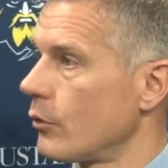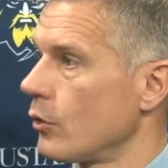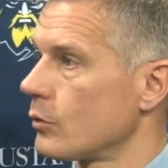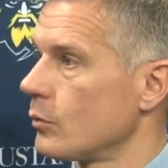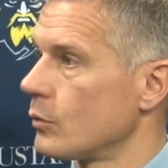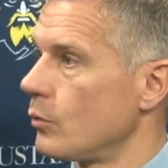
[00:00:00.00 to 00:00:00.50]

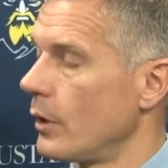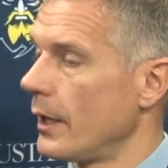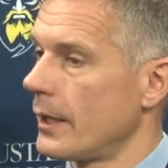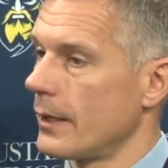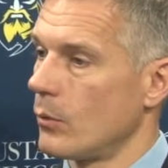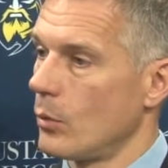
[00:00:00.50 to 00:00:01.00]
Christmas
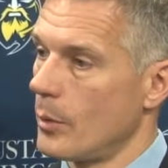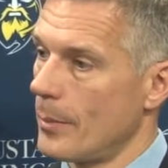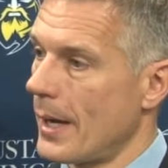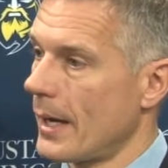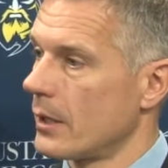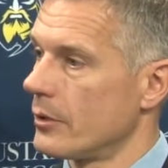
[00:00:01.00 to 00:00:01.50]
break, and we'll be
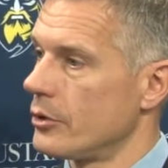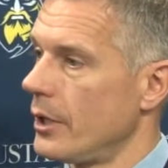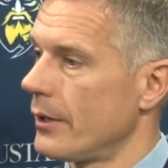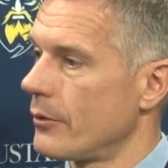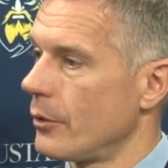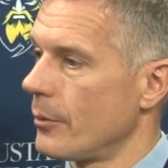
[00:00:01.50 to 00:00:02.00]
back in
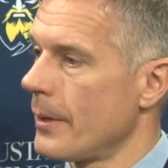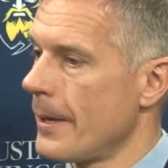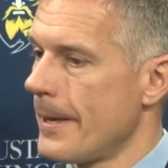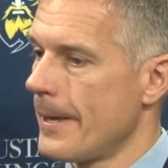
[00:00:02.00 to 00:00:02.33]
J term,